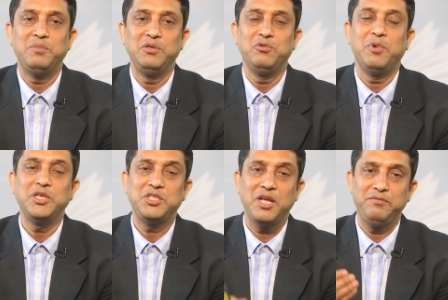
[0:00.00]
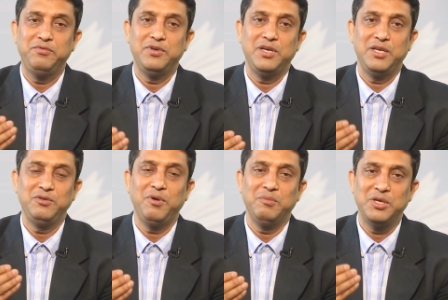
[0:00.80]
you must have
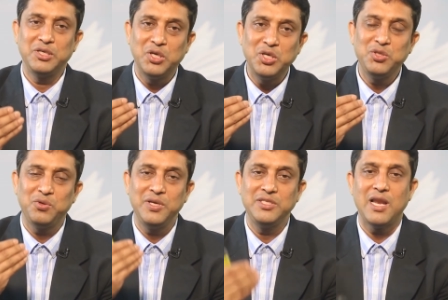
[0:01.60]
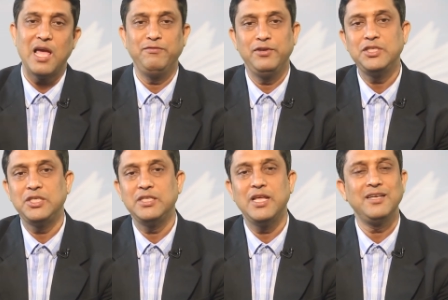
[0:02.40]
gone through his life
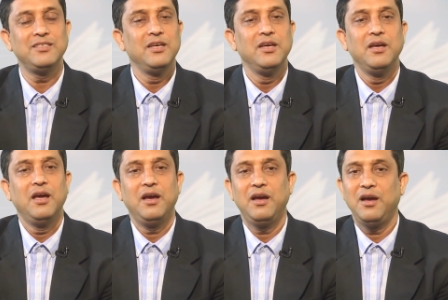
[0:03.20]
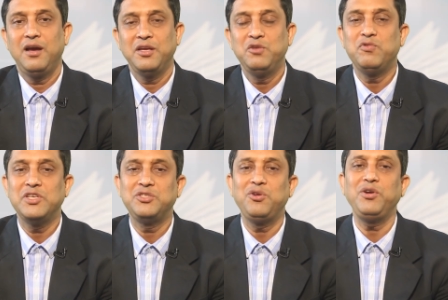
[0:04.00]
history that he
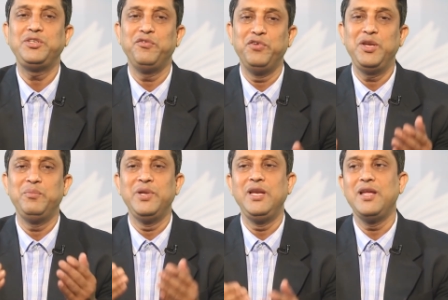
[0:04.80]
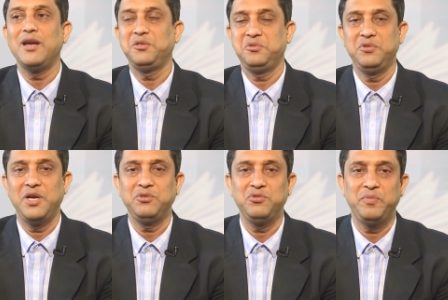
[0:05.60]
was not a very brilliant
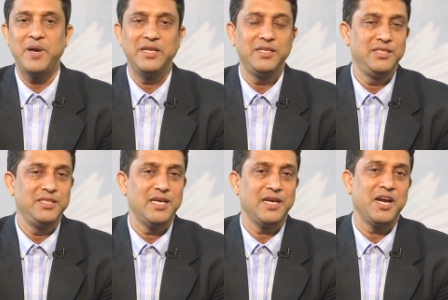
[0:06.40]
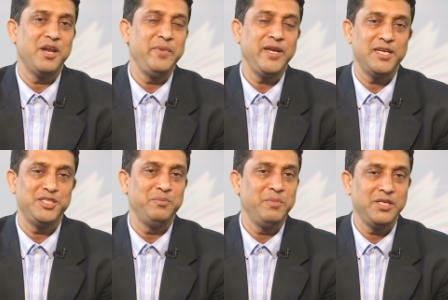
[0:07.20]
student so far as his academic
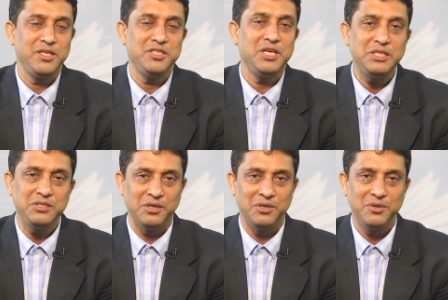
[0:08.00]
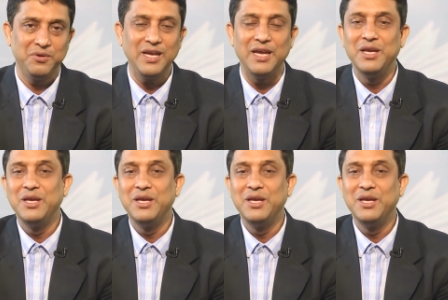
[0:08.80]
achievement is concerned. Okay.